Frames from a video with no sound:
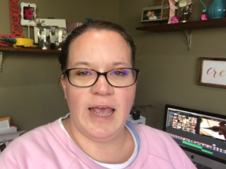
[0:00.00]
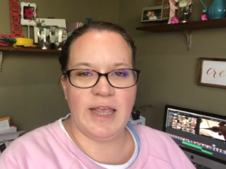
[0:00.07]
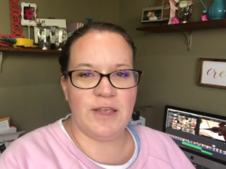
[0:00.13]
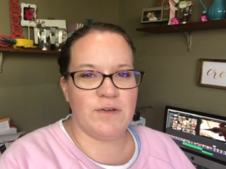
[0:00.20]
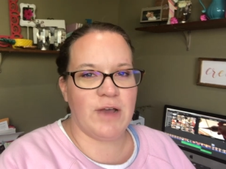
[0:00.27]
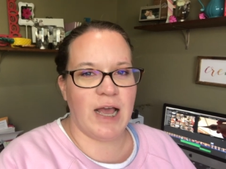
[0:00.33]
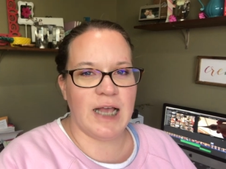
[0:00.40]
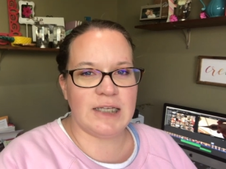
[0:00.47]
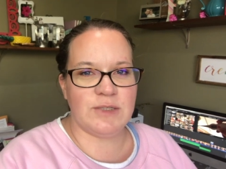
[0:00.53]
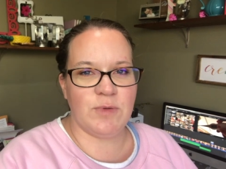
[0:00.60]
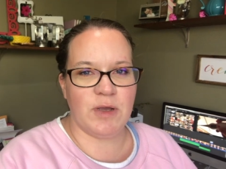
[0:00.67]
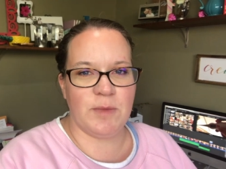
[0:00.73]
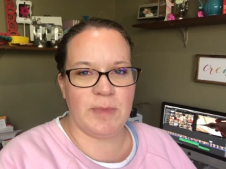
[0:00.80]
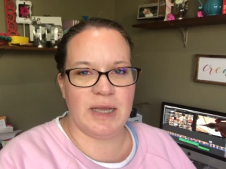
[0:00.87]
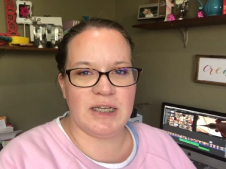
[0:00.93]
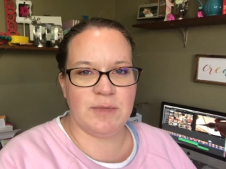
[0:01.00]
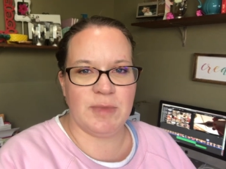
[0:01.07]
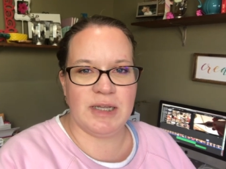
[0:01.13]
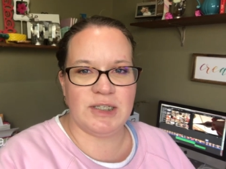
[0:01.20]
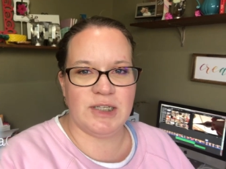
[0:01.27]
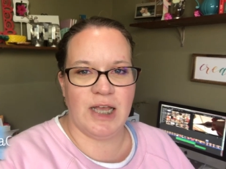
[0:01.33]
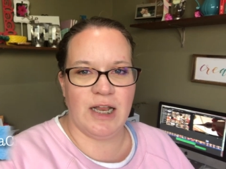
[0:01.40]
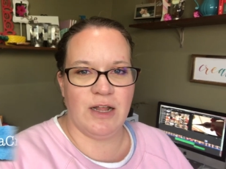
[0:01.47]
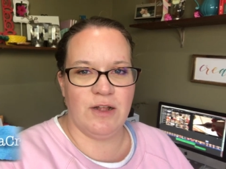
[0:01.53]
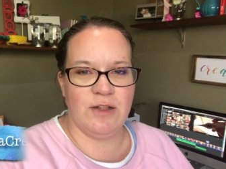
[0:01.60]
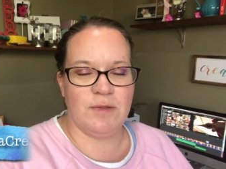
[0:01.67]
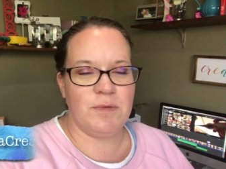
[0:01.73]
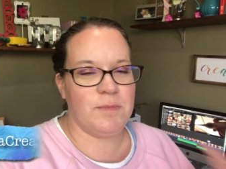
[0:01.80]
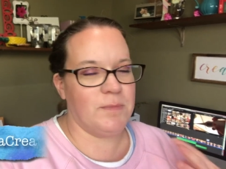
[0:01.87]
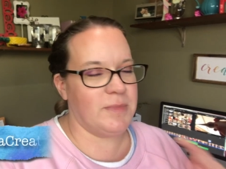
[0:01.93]
Hey you guys, welcome back to my
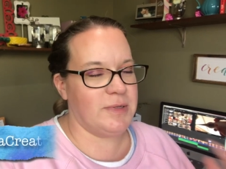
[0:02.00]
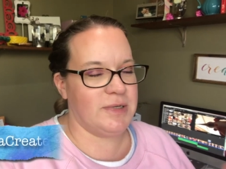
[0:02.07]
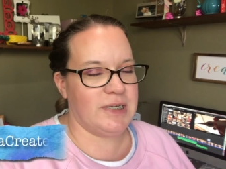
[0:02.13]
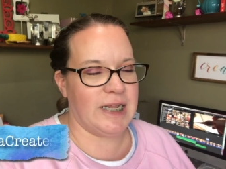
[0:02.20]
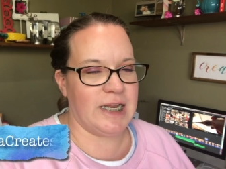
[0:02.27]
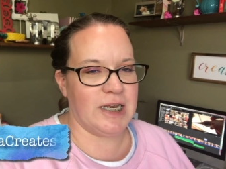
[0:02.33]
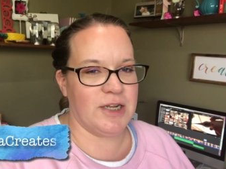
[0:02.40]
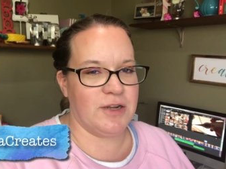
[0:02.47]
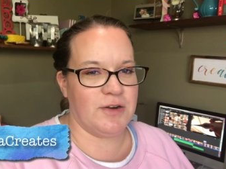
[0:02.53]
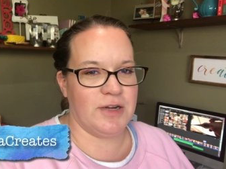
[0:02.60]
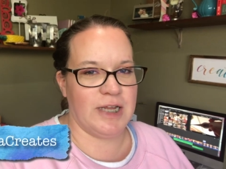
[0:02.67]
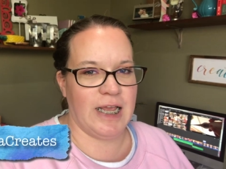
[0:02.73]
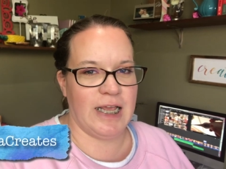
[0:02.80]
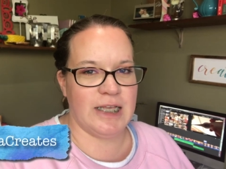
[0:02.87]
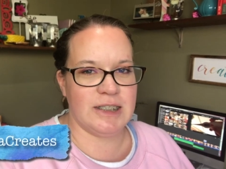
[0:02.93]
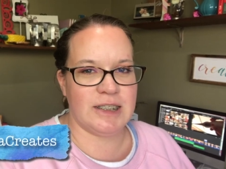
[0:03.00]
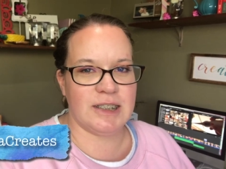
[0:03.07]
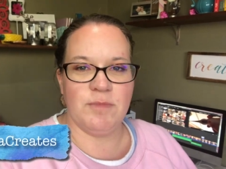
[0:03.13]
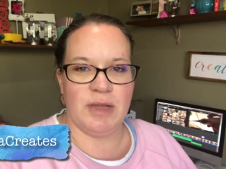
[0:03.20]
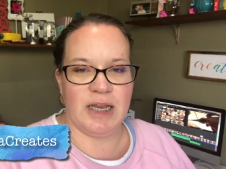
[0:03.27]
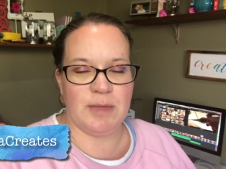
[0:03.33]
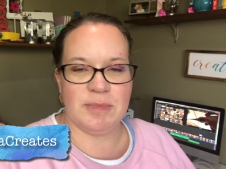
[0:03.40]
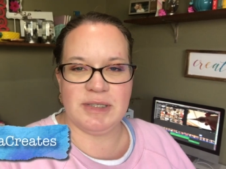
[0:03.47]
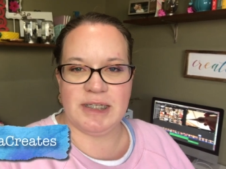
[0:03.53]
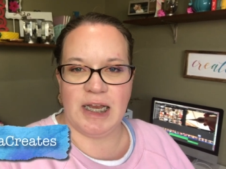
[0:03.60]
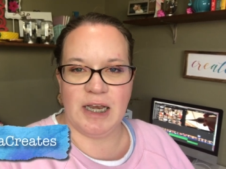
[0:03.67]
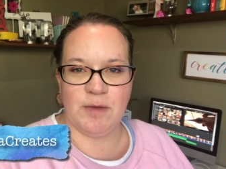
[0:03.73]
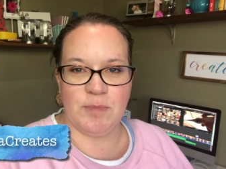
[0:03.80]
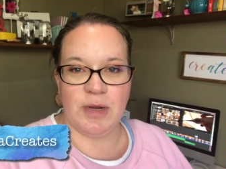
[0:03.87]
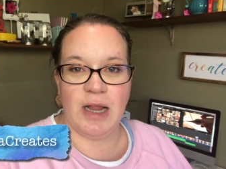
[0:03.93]
channel, Dayna Creates. My name is
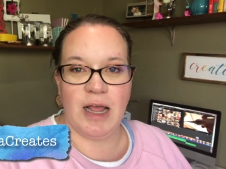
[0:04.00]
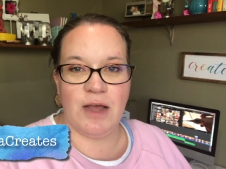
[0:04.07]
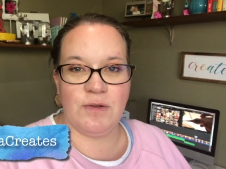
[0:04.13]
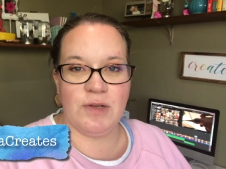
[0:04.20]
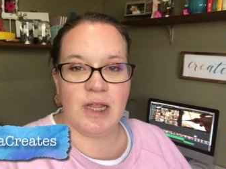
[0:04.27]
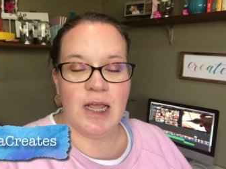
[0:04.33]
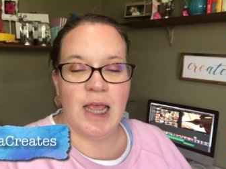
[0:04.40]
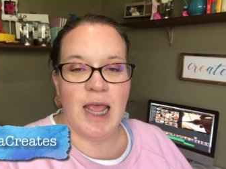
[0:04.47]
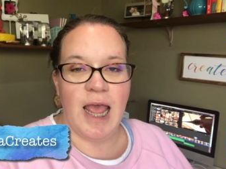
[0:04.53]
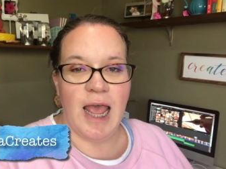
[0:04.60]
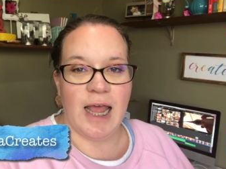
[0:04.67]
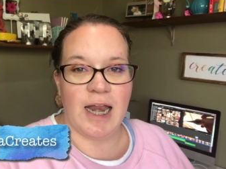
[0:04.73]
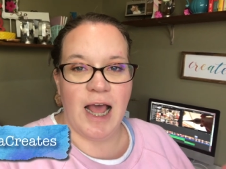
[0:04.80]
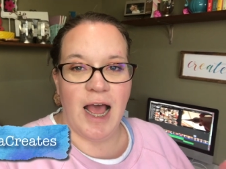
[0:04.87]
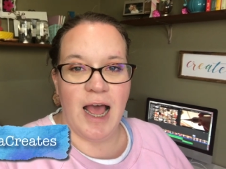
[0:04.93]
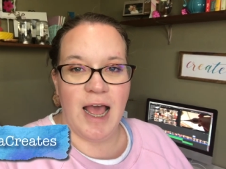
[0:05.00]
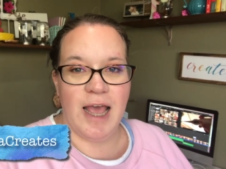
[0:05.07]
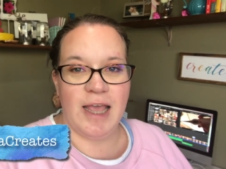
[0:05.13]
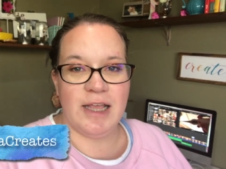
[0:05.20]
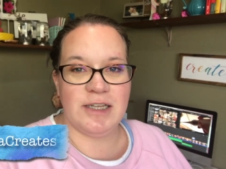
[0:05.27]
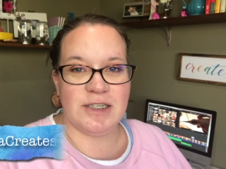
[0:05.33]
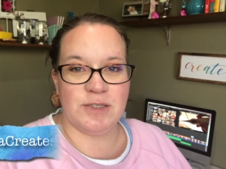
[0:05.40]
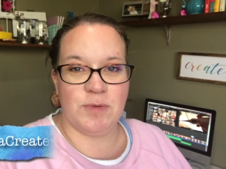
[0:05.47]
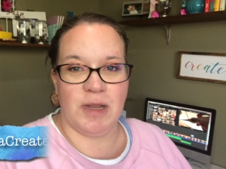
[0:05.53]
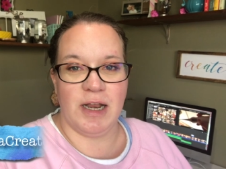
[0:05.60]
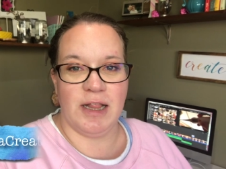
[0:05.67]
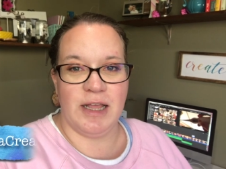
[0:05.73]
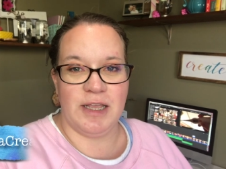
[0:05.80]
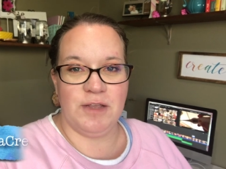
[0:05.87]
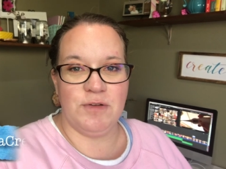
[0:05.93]
Dayna Brown, and I just wanna
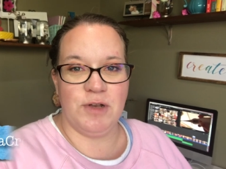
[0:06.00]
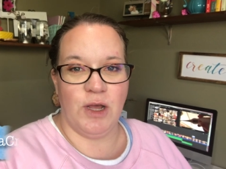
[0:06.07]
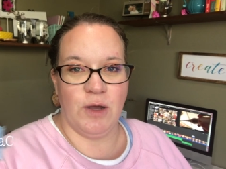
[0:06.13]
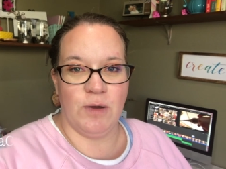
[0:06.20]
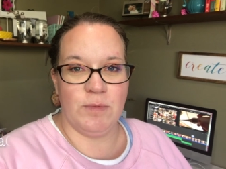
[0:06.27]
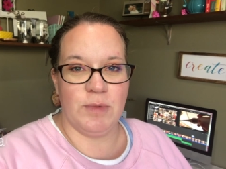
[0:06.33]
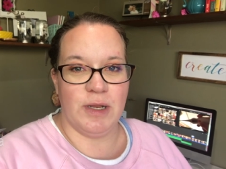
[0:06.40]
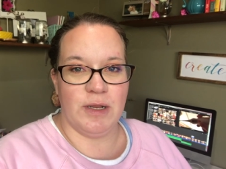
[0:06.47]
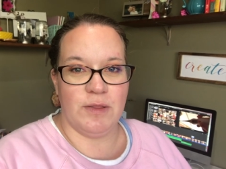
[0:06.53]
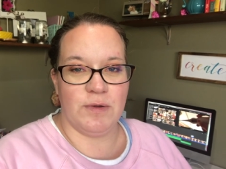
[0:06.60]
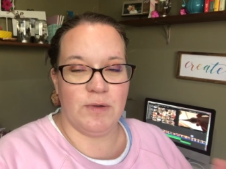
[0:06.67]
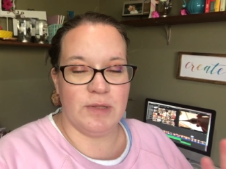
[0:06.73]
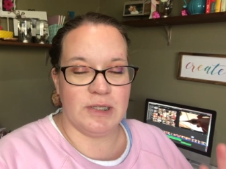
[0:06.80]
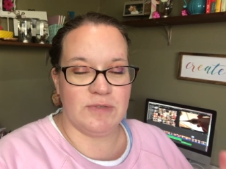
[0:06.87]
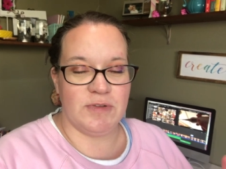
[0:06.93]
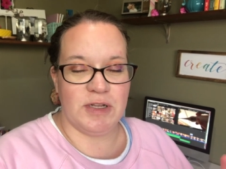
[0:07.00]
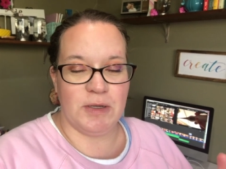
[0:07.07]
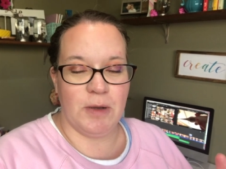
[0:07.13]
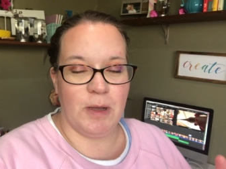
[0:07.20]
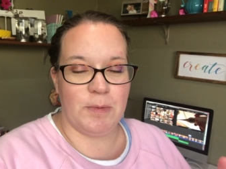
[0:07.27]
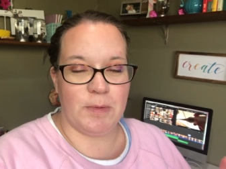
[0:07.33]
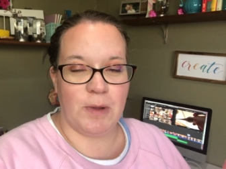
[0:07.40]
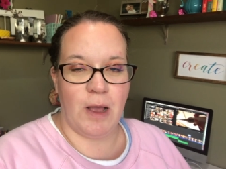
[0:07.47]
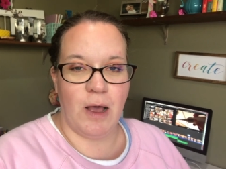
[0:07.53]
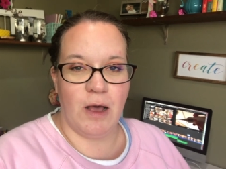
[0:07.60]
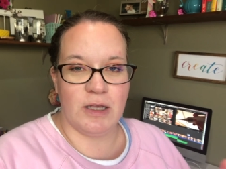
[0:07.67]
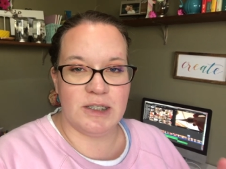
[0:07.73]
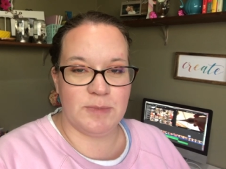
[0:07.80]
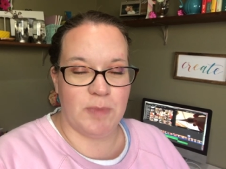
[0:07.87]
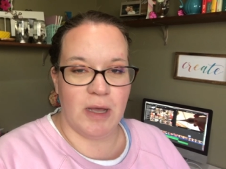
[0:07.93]
let you know, I'm gonna throw this video up
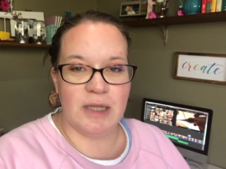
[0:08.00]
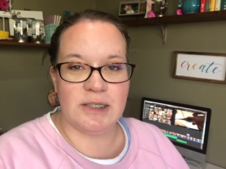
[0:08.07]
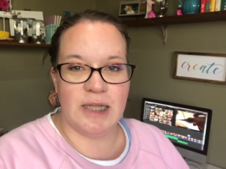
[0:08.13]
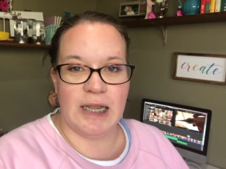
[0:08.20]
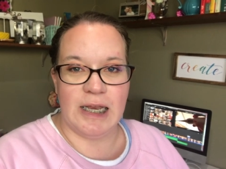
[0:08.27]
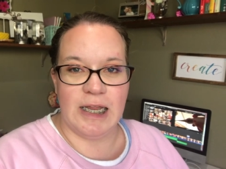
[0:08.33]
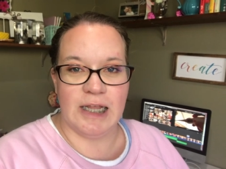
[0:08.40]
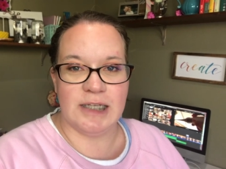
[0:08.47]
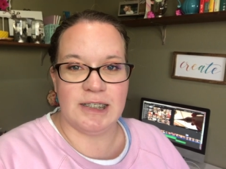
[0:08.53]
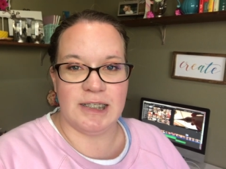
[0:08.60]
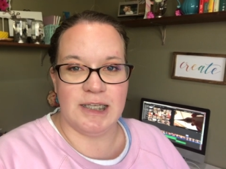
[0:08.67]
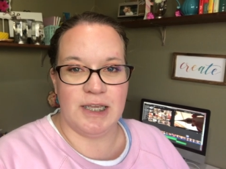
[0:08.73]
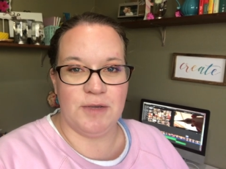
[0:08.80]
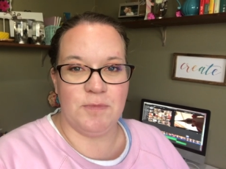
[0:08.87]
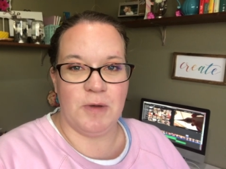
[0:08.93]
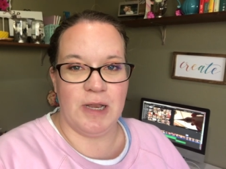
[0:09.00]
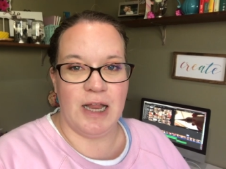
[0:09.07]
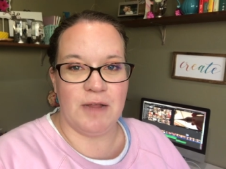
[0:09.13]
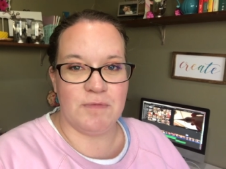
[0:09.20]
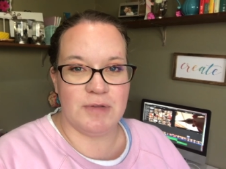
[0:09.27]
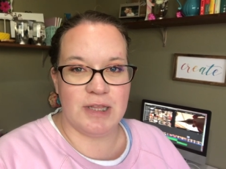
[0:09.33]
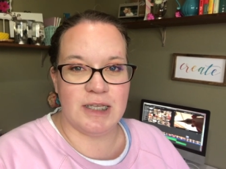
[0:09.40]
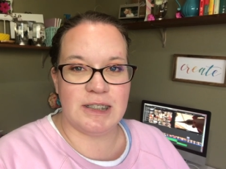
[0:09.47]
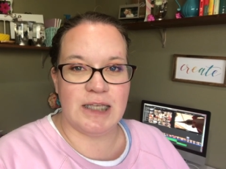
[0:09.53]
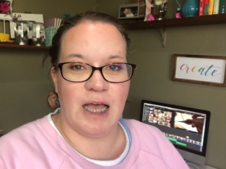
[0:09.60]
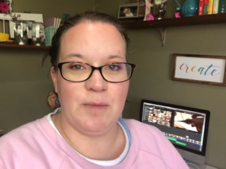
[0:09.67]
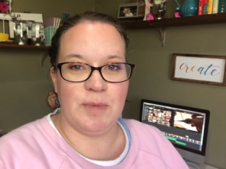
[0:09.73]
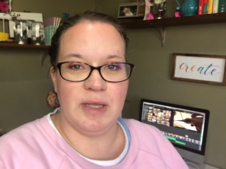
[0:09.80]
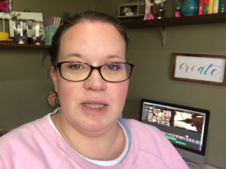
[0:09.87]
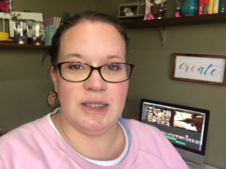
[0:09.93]
spontaneously whenever this
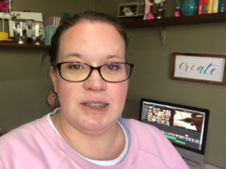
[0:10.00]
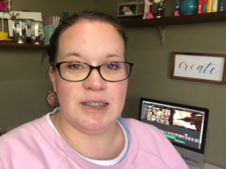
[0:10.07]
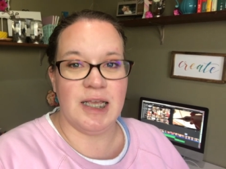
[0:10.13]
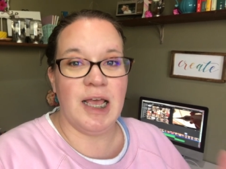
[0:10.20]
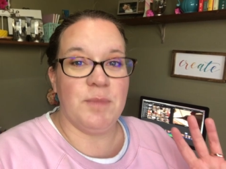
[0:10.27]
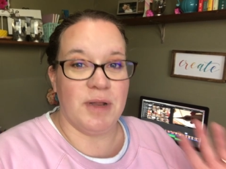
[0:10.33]
happens.